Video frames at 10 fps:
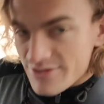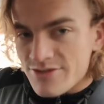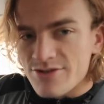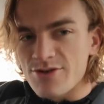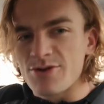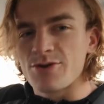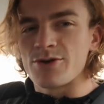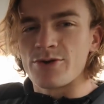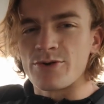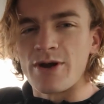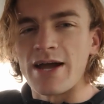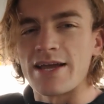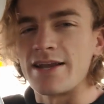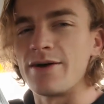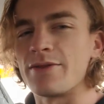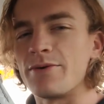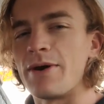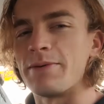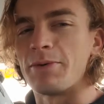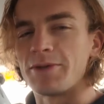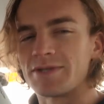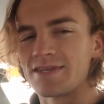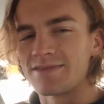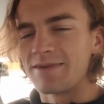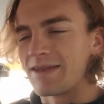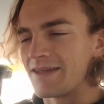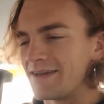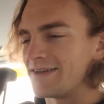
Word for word: Just cracking out the white monsters, man.